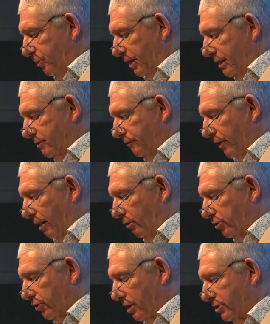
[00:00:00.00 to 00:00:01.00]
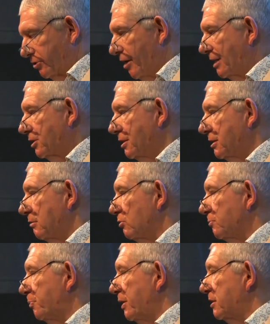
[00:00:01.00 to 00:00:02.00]
pierced for our transgressions. He
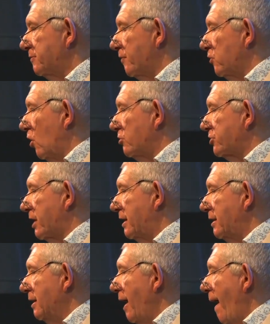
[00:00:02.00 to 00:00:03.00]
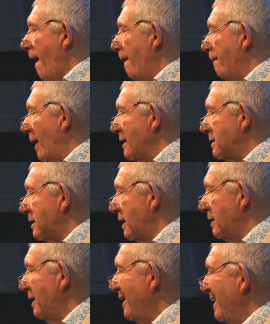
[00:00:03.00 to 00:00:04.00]
was pierced for your sin and my
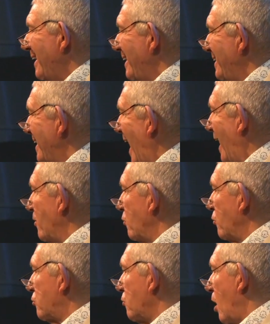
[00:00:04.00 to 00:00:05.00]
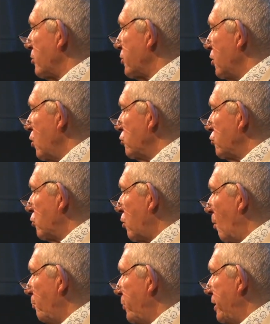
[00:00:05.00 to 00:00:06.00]
sin. He died on the cross to
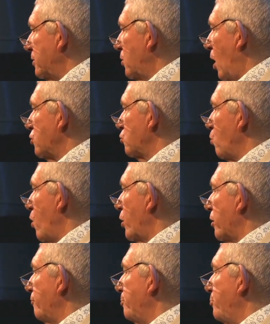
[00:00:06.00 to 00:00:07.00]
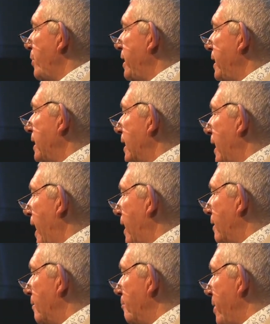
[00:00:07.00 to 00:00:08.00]
complete God's work of
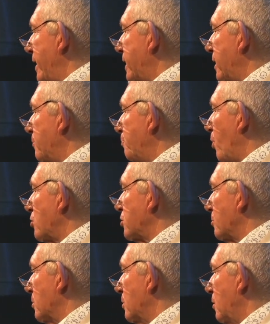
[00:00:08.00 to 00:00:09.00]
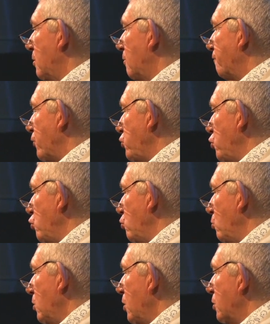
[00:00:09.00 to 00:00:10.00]
making it possible for
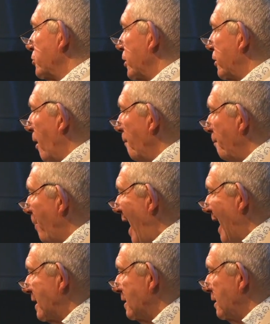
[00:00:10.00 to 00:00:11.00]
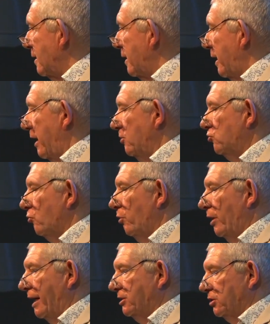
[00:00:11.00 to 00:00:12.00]
you to come back into
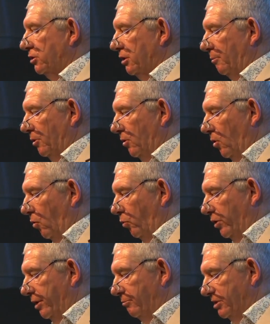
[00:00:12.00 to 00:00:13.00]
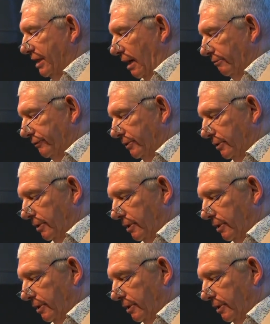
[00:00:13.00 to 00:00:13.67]
relationship with himself.